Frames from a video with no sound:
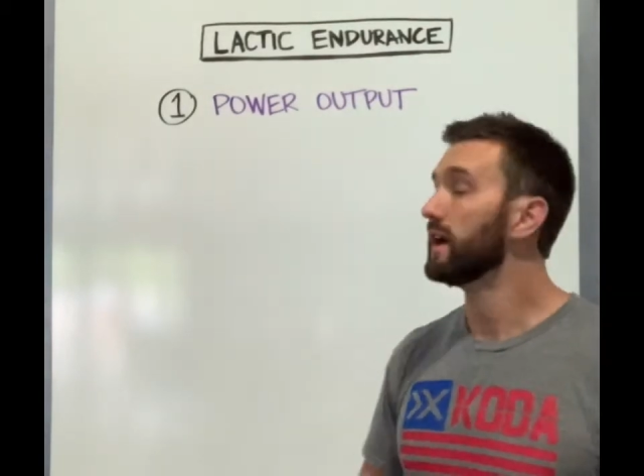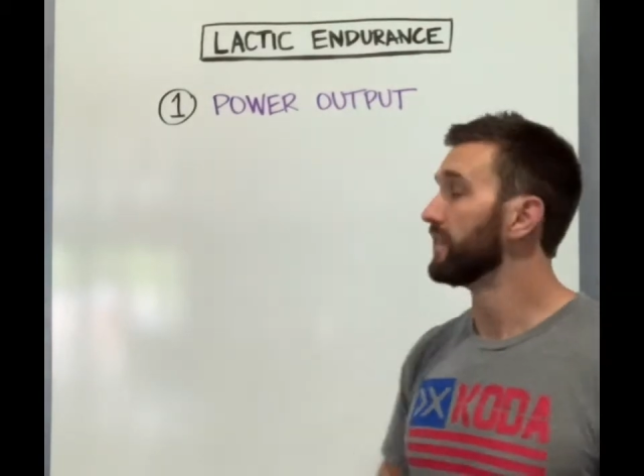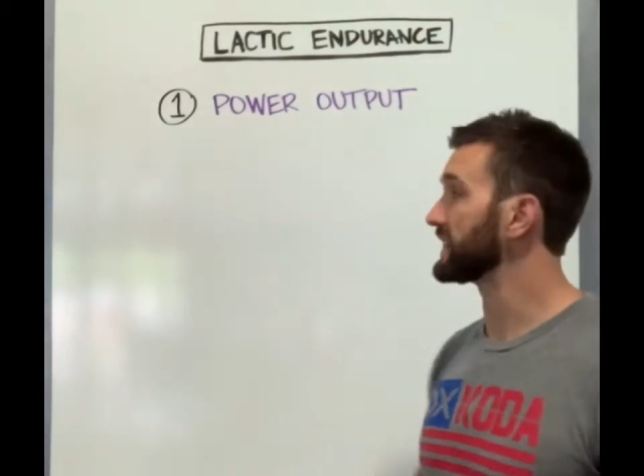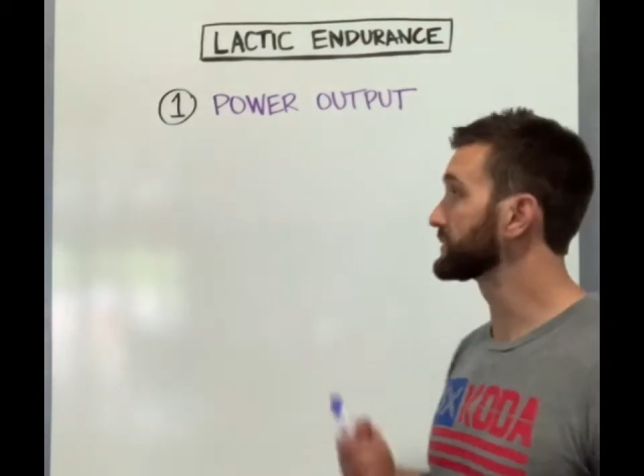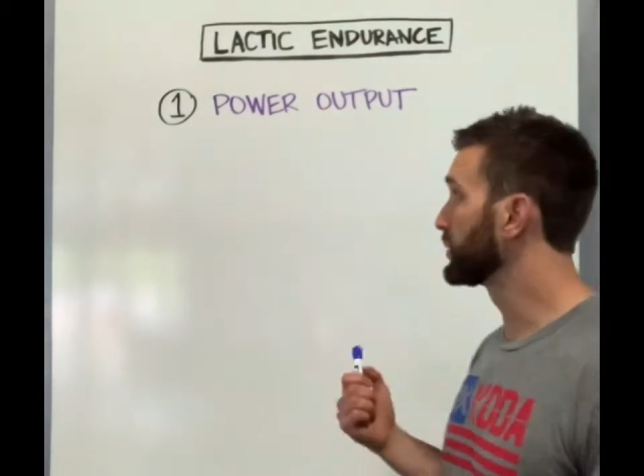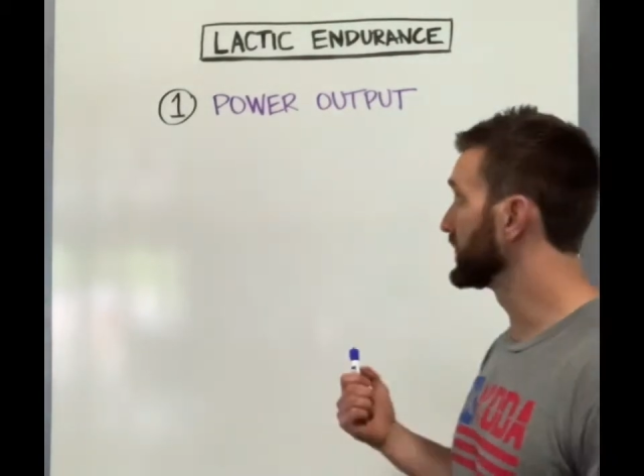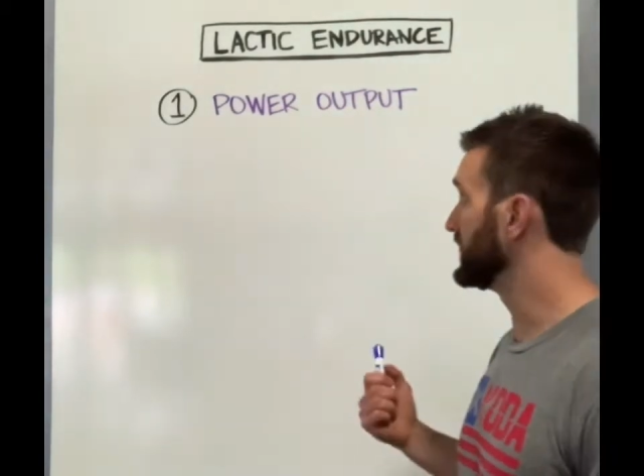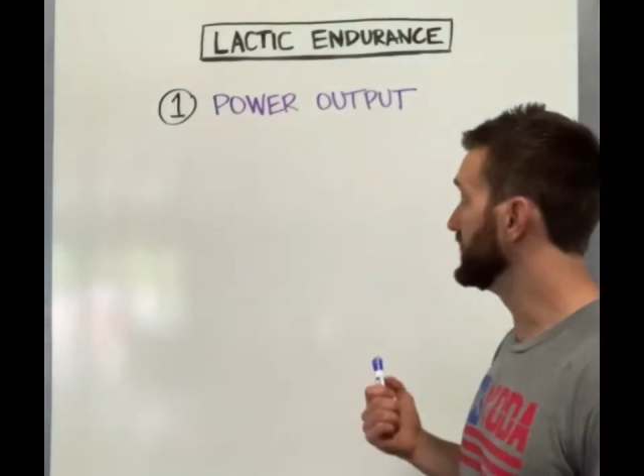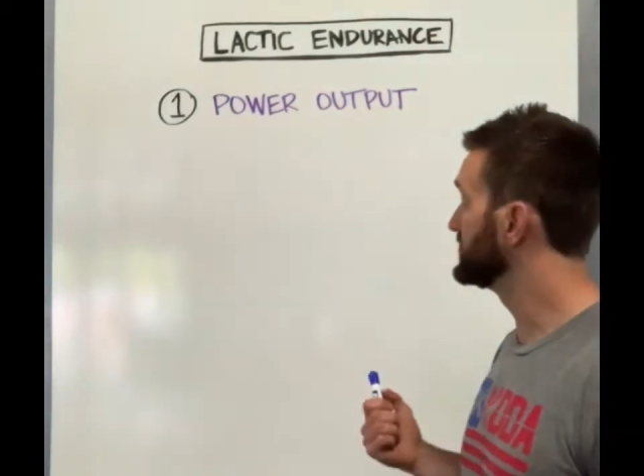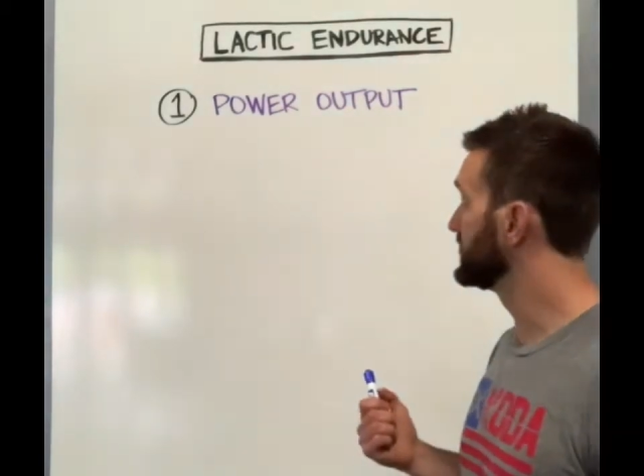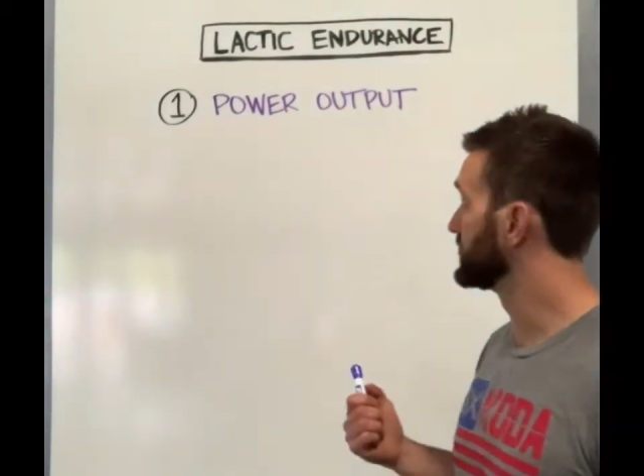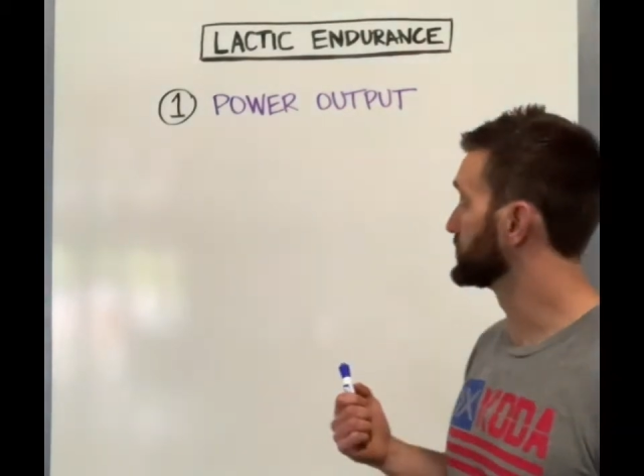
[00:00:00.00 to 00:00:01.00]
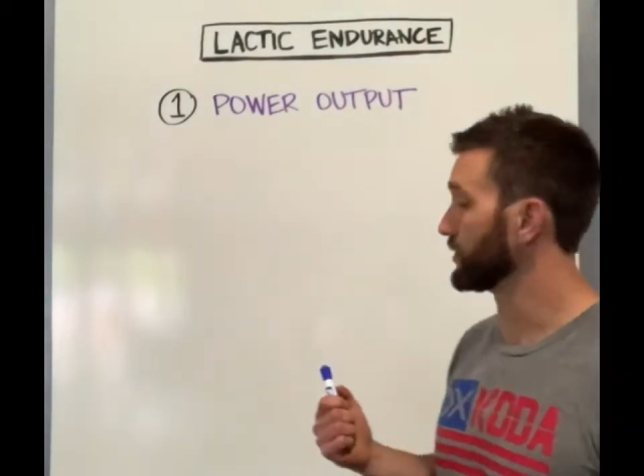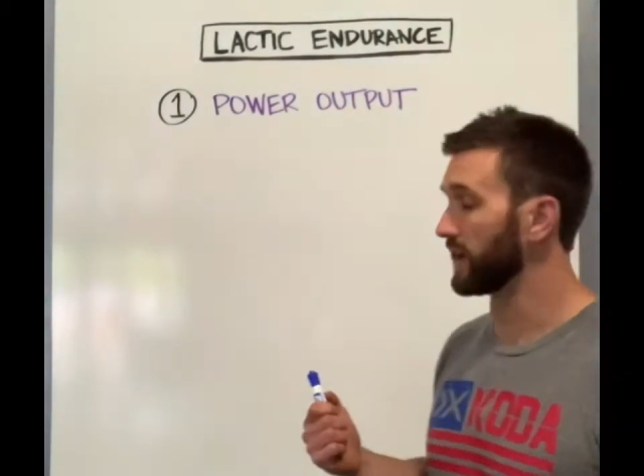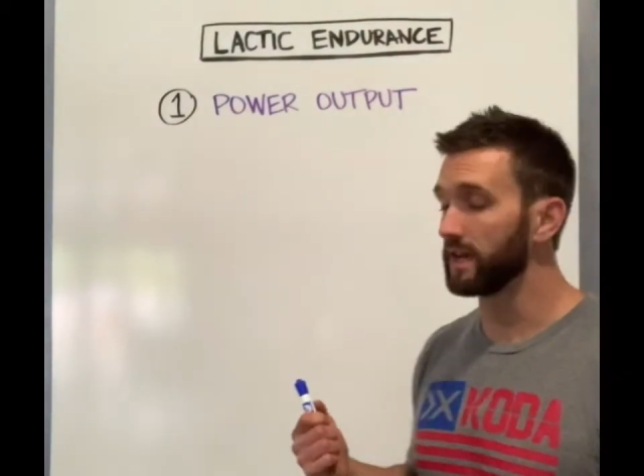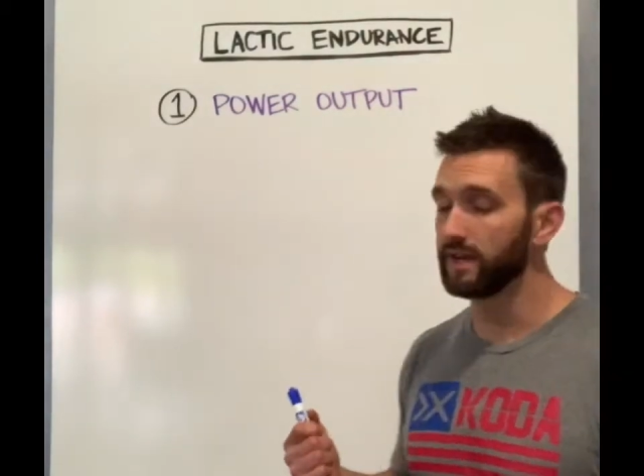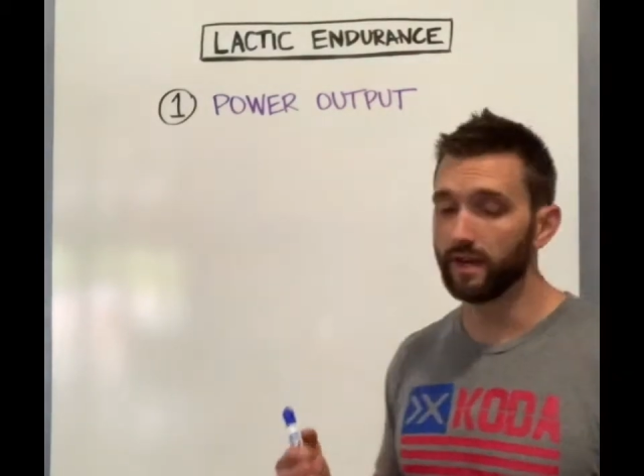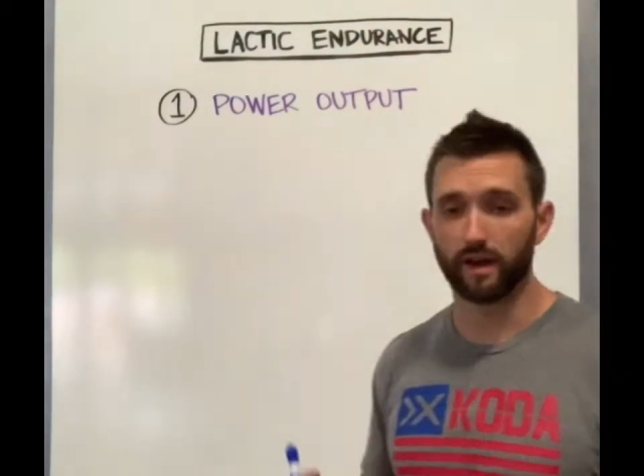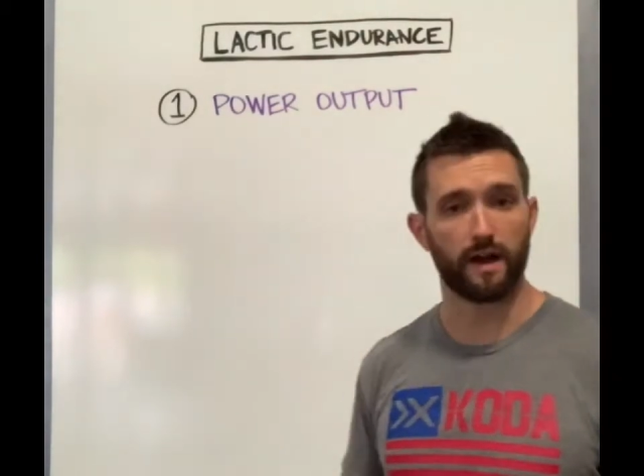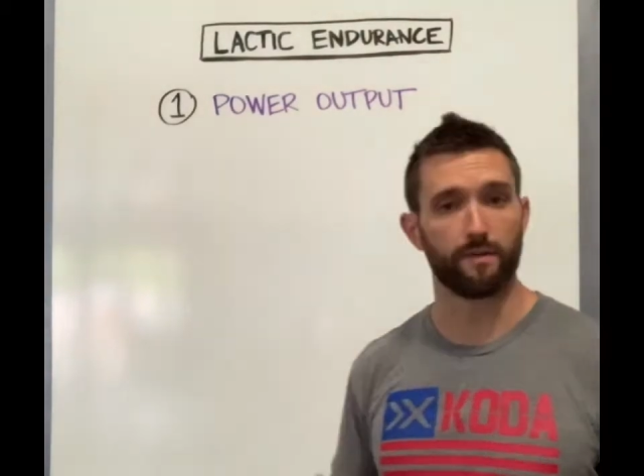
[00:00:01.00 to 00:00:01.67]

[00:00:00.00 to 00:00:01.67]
That's pretty easy to train.